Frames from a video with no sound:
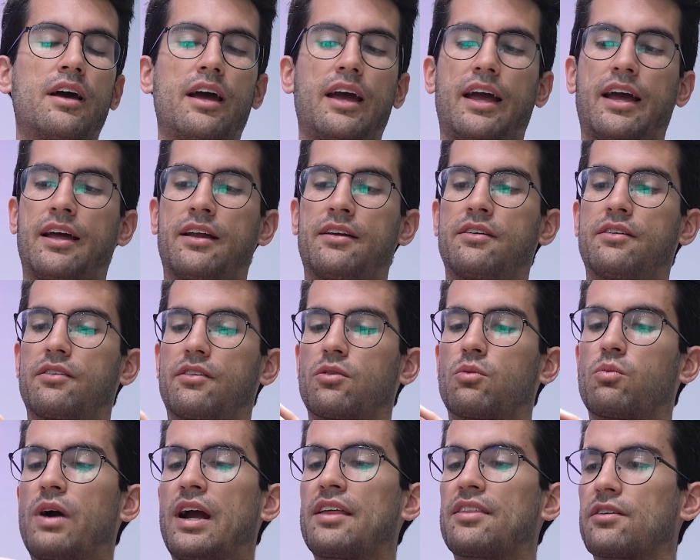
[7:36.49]
And
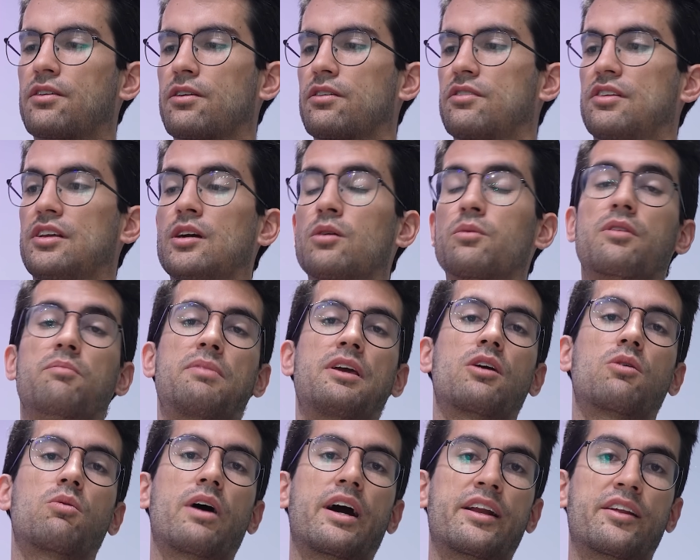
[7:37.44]
the way that our deal with Be
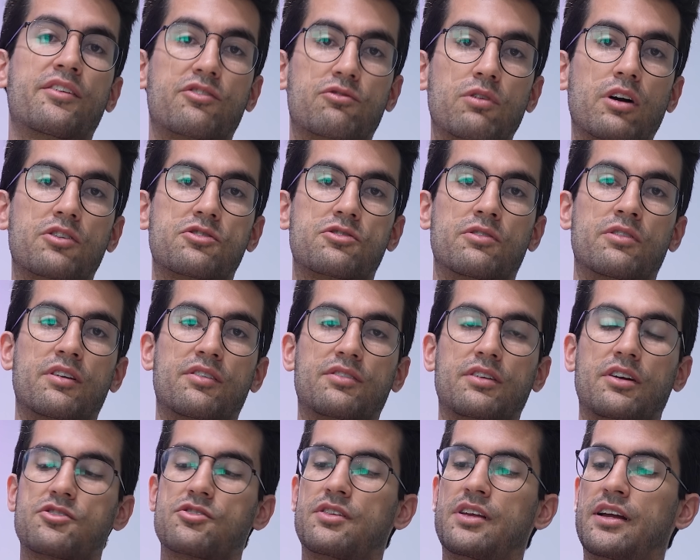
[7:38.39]
Quiet is structured is
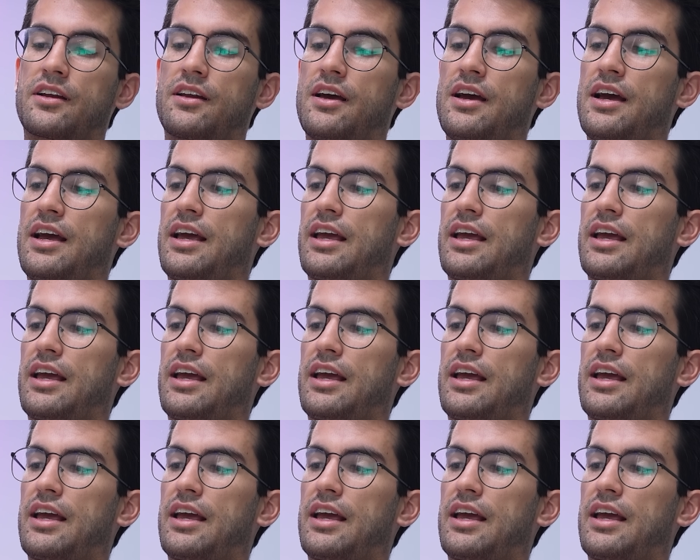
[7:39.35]
such that